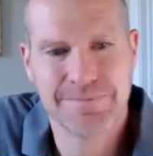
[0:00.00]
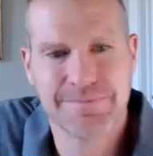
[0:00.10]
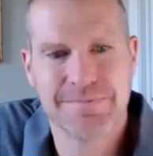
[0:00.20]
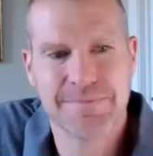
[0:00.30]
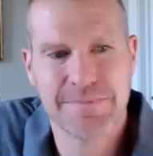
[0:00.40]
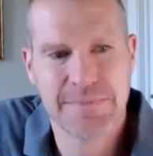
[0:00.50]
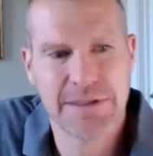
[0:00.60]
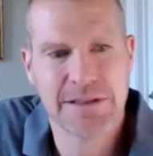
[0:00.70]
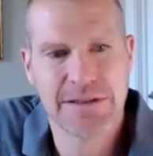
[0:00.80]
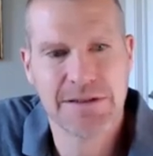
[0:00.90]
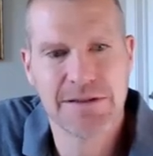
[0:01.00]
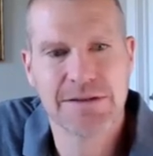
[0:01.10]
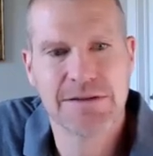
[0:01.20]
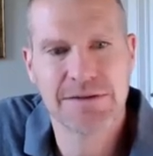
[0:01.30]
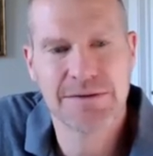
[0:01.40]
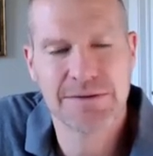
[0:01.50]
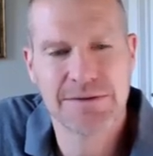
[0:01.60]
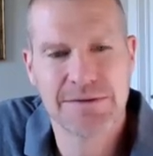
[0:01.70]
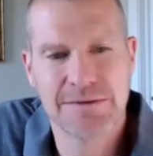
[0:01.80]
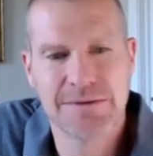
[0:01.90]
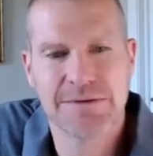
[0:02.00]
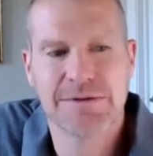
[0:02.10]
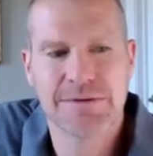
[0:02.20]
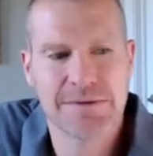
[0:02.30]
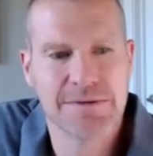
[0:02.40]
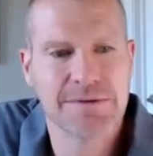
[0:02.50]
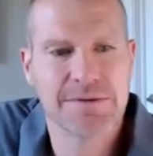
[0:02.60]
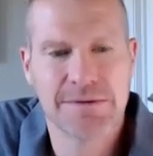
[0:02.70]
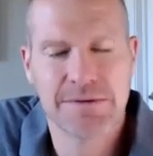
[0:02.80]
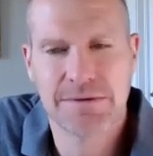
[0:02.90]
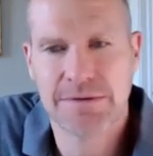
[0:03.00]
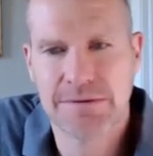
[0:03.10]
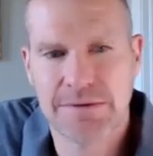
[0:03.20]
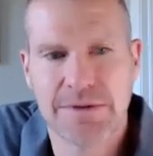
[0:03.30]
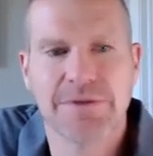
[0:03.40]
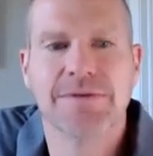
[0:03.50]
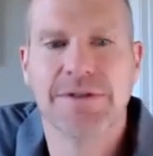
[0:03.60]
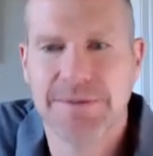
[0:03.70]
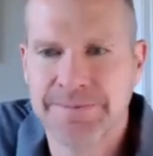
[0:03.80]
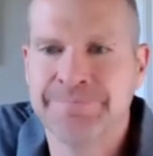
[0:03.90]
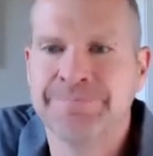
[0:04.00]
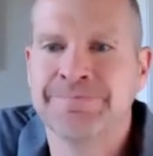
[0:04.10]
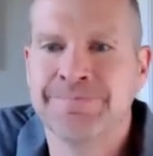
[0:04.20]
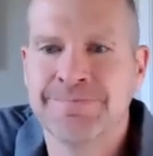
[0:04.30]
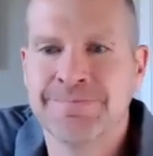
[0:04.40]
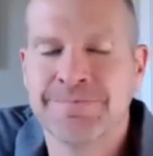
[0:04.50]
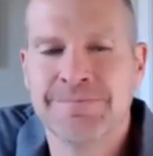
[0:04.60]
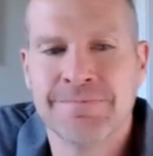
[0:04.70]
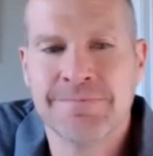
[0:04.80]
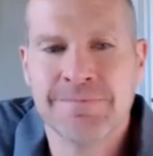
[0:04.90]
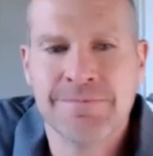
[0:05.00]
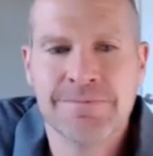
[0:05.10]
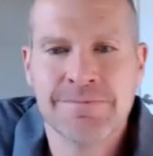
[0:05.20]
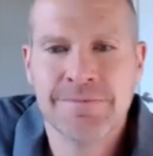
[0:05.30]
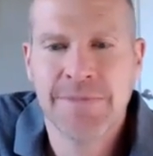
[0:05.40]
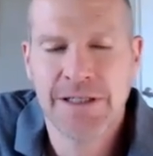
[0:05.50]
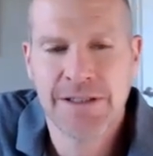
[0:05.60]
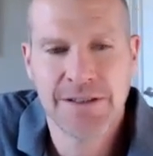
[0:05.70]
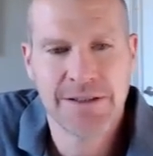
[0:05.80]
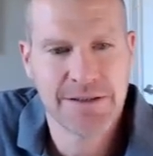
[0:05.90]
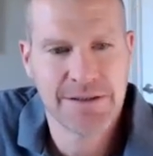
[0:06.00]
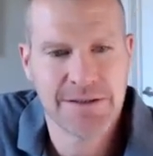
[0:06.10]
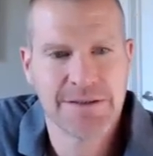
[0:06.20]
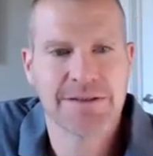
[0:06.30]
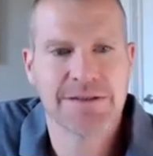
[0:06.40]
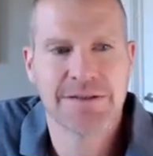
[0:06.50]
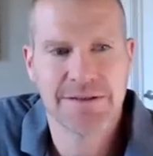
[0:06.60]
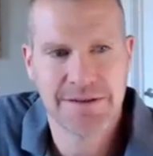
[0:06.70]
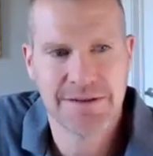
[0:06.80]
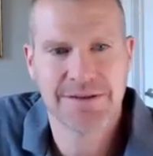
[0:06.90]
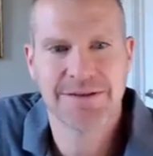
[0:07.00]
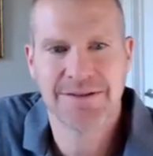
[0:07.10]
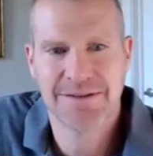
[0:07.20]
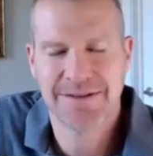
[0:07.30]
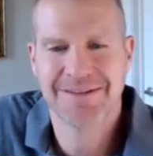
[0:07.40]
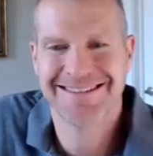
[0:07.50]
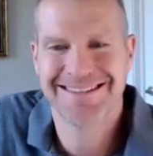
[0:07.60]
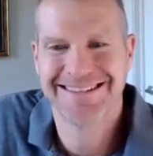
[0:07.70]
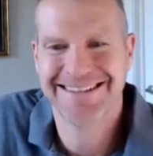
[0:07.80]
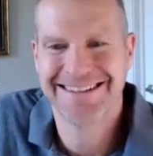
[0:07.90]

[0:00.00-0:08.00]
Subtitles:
The person shown says nothing.